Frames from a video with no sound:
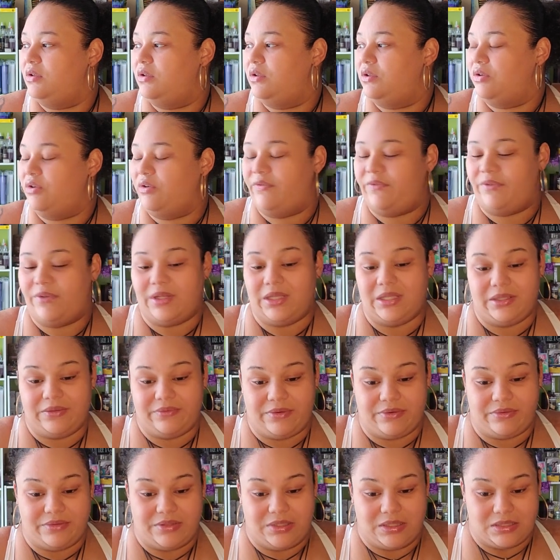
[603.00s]
You're feeling
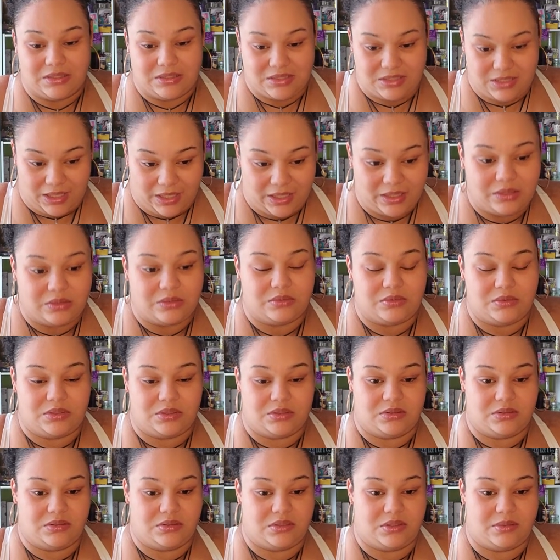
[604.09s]
very entitled
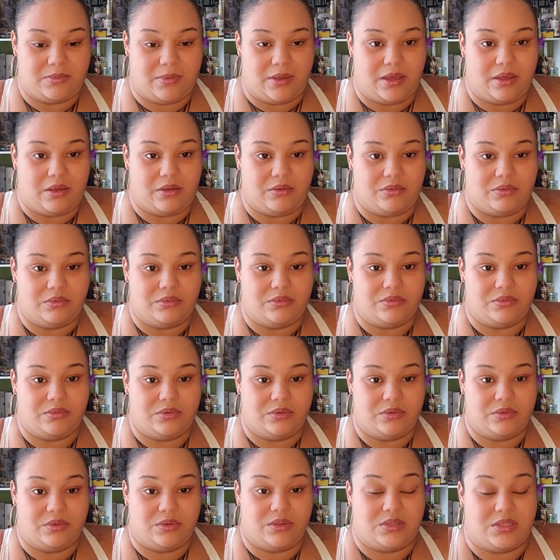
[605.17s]
somehow.
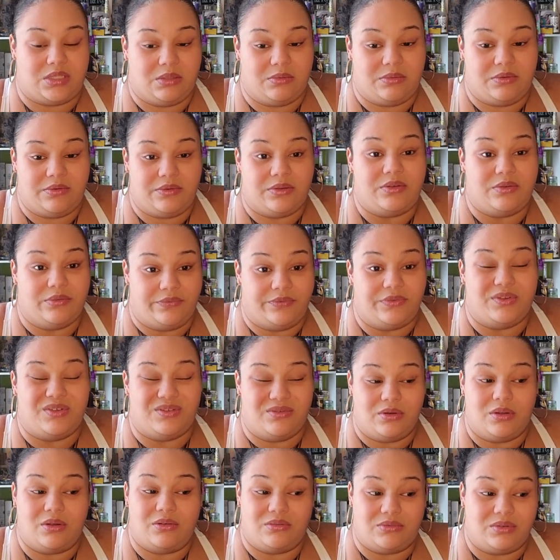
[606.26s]
Or someone, you
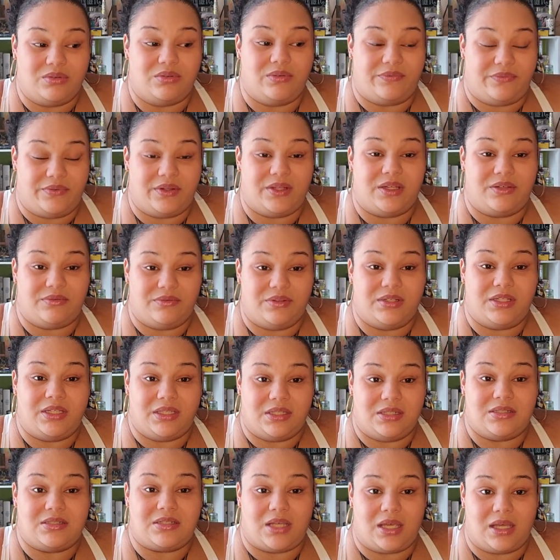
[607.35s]
know, you're feeling really
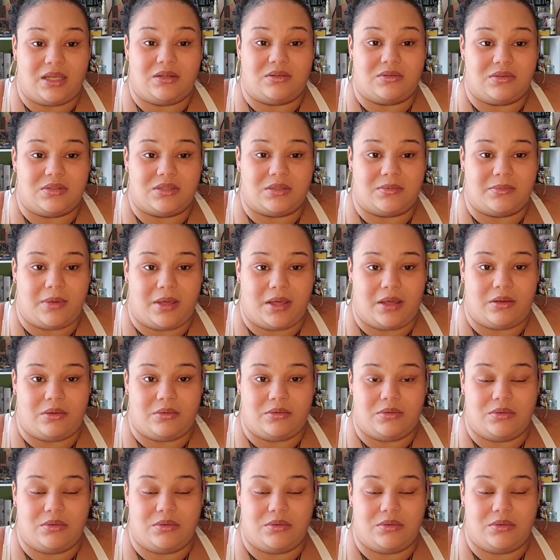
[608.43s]
entitled somehow.